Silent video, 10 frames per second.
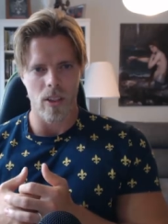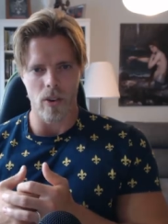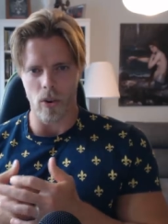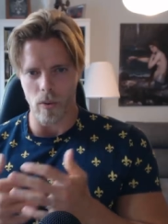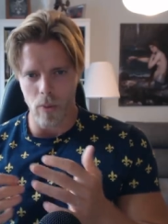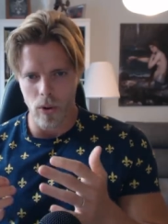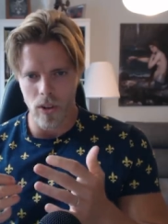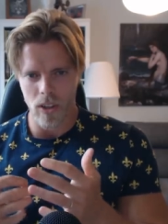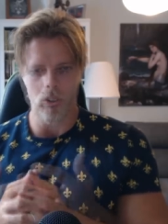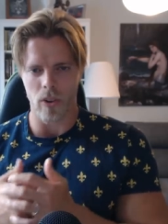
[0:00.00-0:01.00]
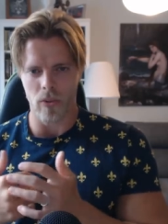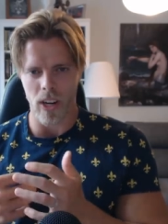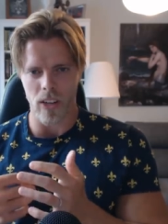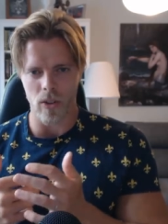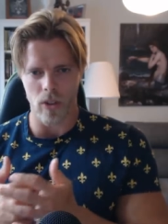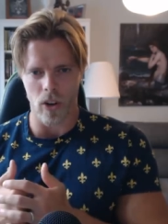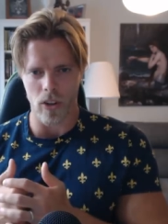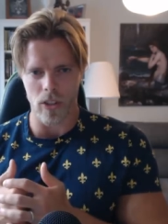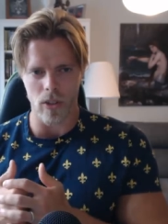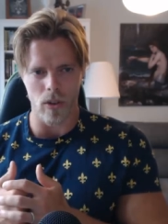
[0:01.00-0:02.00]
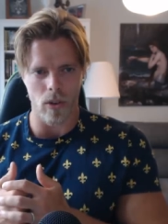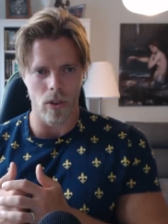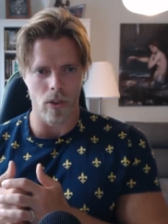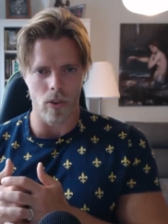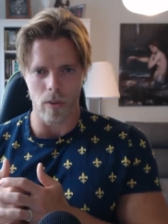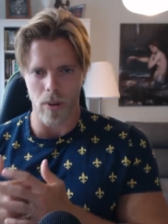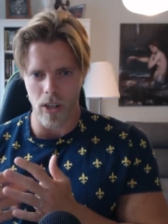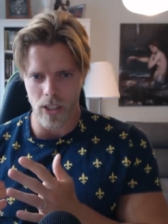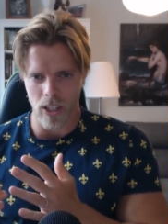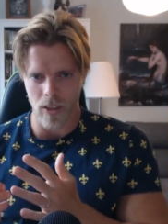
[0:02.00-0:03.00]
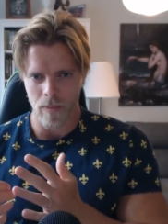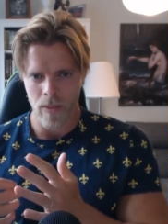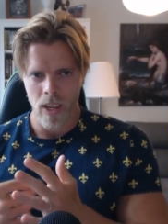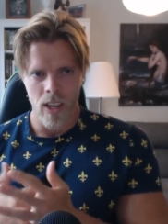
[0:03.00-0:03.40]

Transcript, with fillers: the wrong book, you're afraid to talk to the wrong person.